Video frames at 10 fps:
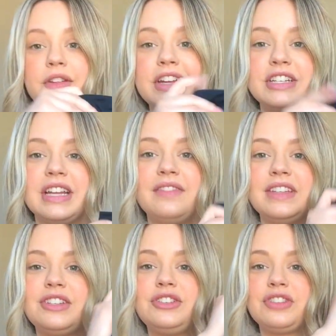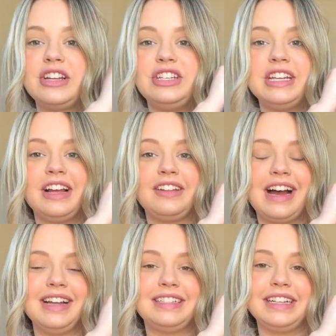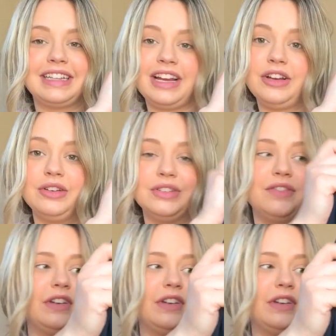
they just have this stretchy elastic that goes over